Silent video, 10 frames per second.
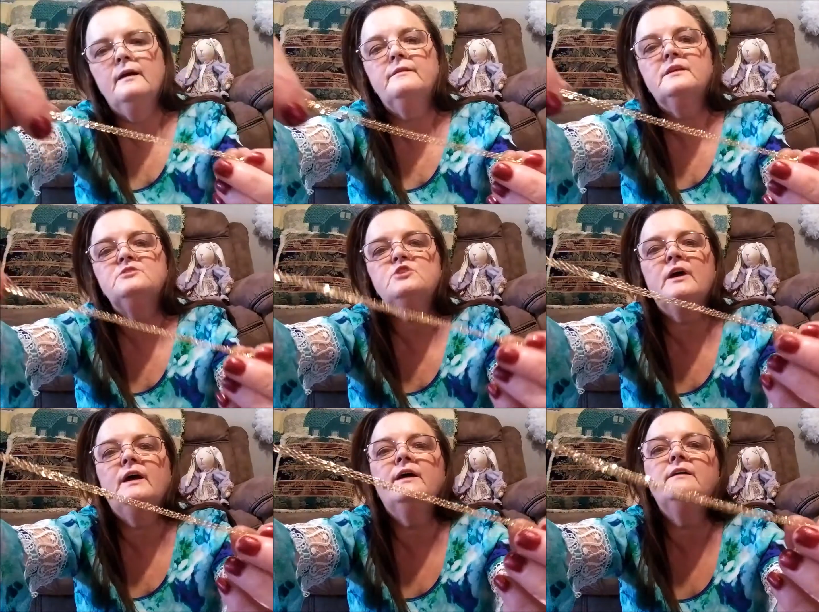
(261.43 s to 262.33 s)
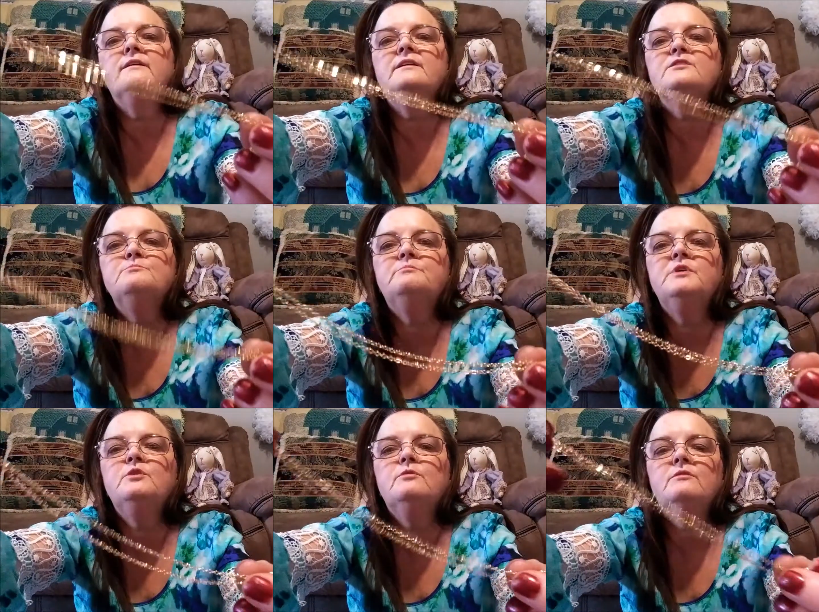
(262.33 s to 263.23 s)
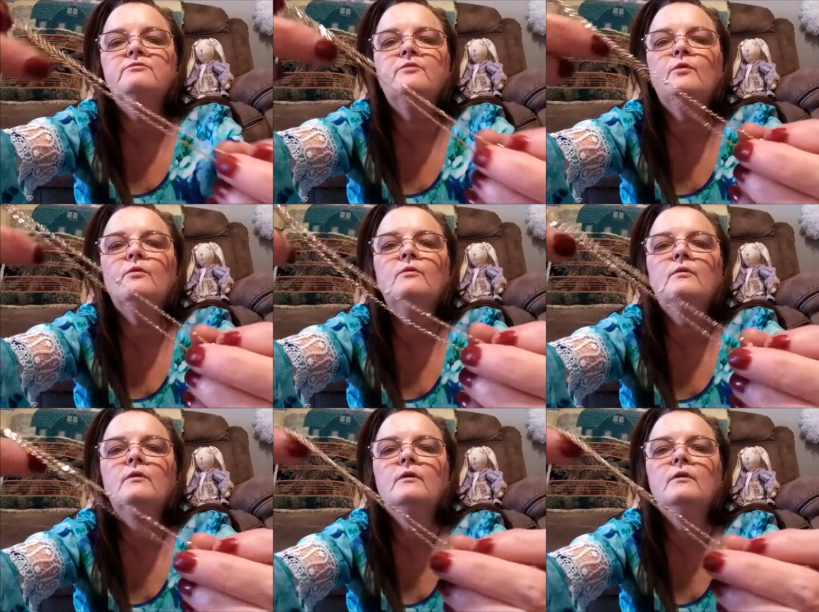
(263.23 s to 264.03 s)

and the chain is beautiful